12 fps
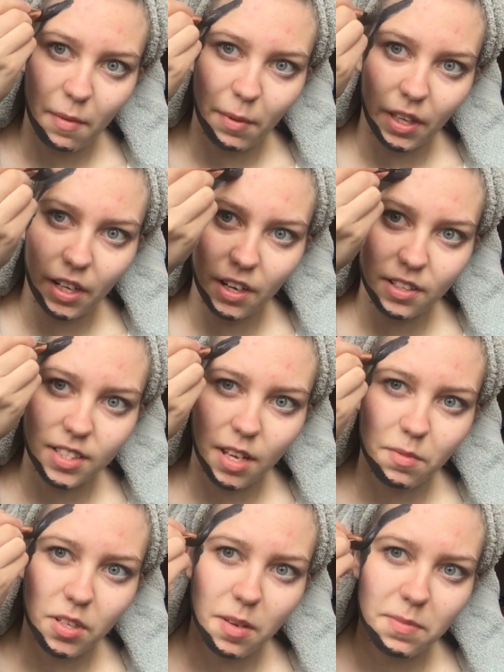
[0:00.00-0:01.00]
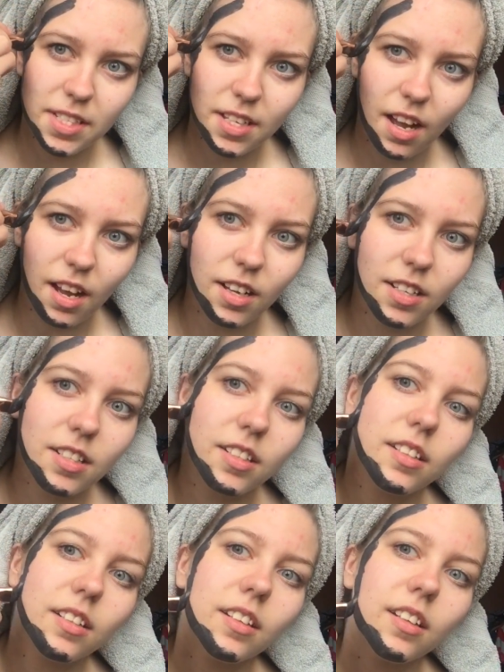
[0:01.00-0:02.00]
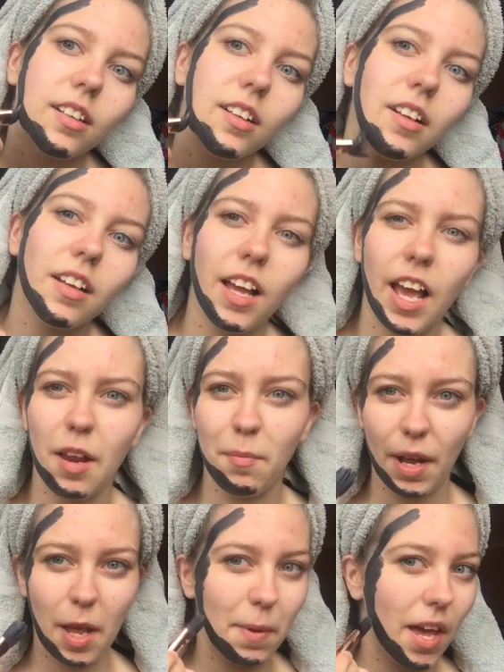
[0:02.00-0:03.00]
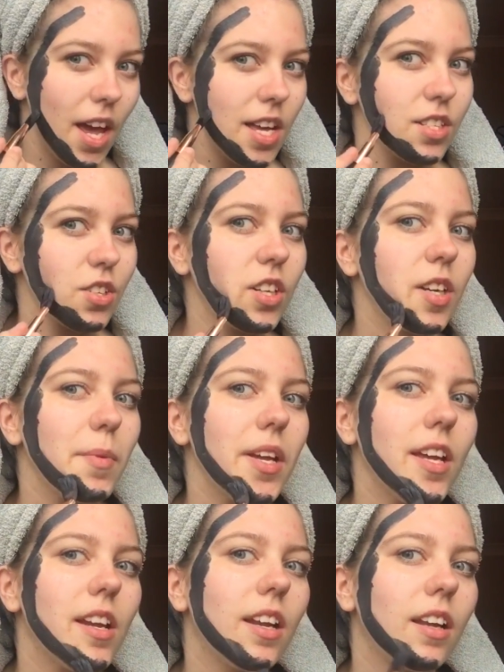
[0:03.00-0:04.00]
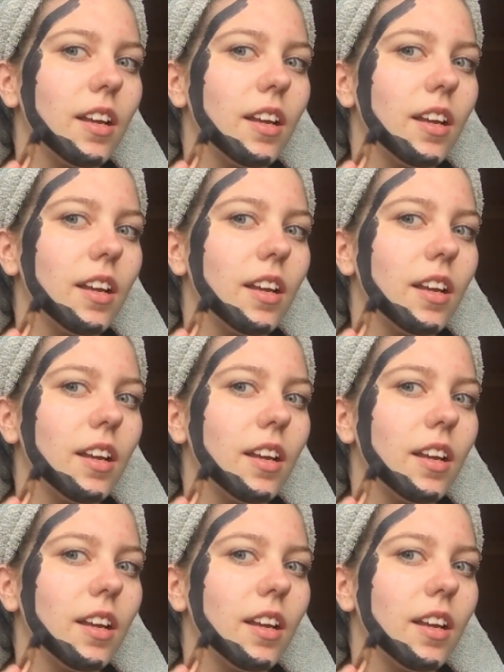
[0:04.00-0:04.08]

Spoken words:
But you know, sometimes it's hard and baby hairs creep in.